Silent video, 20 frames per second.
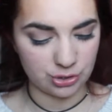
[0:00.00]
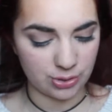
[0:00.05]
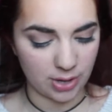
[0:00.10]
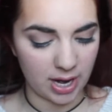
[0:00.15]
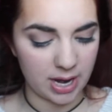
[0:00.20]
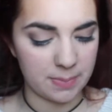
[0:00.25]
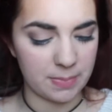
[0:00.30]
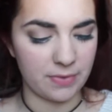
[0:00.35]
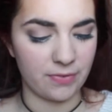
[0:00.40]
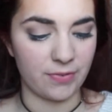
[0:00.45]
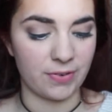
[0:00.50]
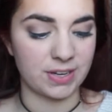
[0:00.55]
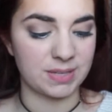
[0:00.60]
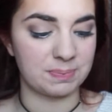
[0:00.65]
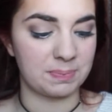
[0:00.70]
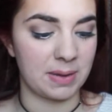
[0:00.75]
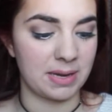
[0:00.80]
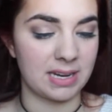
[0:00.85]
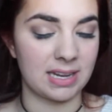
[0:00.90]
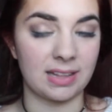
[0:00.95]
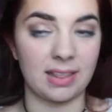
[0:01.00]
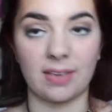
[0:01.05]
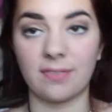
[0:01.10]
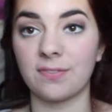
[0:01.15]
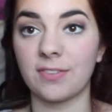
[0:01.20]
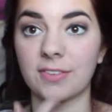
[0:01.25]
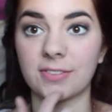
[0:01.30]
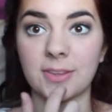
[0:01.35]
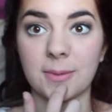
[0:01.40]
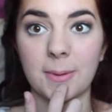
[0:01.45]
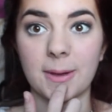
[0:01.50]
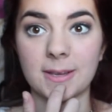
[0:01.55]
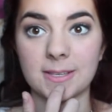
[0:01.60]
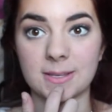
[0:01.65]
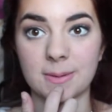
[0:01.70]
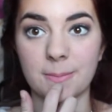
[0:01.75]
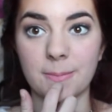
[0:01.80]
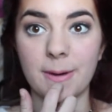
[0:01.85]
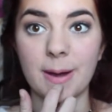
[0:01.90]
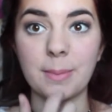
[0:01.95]
to try it before spending like 50
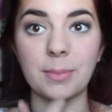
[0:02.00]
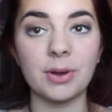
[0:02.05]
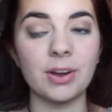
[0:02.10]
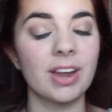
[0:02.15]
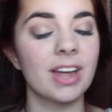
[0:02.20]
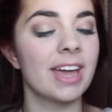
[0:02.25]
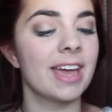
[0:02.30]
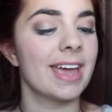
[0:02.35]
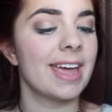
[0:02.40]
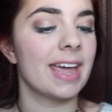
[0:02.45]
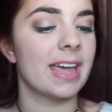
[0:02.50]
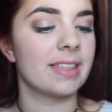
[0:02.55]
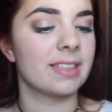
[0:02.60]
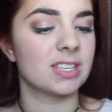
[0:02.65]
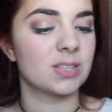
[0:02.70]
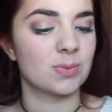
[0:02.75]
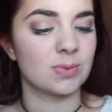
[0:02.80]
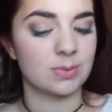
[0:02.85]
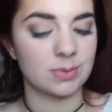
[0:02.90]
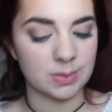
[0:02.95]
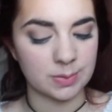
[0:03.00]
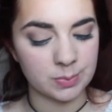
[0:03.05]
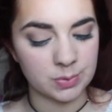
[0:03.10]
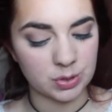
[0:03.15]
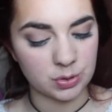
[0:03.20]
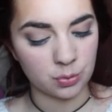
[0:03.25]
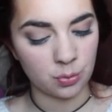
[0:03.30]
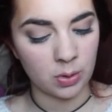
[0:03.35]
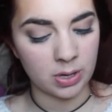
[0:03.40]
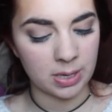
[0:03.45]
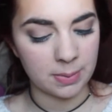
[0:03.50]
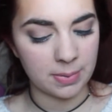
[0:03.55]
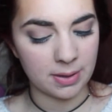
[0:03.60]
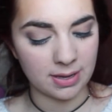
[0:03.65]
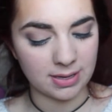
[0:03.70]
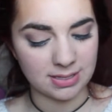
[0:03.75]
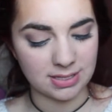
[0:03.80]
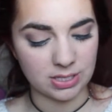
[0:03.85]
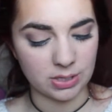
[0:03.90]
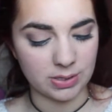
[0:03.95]
bucks on primer and this one was almost 20
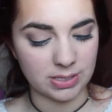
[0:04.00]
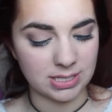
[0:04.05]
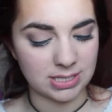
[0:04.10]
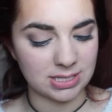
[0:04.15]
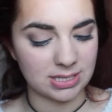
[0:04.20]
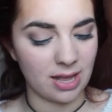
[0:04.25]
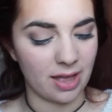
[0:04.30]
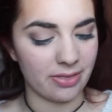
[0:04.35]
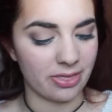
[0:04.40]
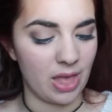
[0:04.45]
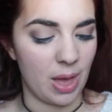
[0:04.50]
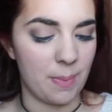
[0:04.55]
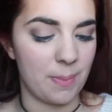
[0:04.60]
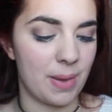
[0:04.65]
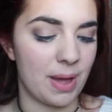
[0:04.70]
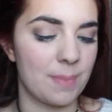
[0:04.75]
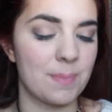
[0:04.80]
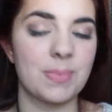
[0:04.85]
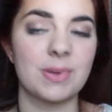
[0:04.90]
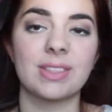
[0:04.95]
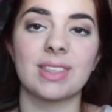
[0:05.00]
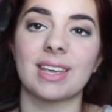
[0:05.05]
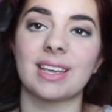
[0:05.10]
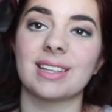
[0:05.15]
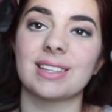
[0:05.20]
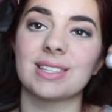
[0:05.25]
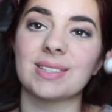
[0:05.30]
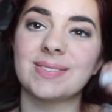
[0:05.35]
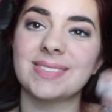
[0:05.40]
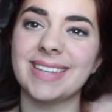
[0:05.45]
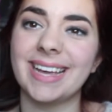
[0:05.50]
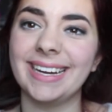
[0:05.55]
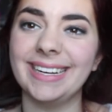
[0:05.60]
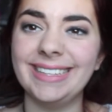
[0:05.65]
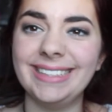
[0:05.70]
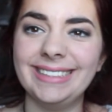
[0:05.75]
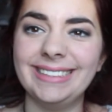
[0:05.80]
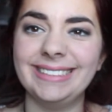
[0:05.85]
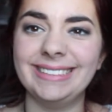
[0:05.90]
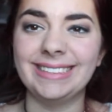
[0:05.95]
bucks so it's not that bad but like it's a
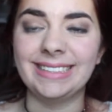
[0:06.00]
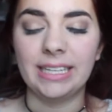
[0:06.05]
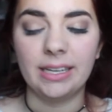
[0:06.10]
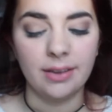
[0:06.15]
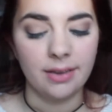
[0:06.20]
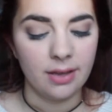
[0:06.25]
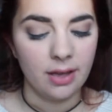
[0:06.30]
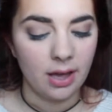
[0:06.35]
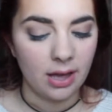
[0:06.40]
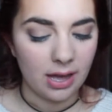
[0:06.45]
thing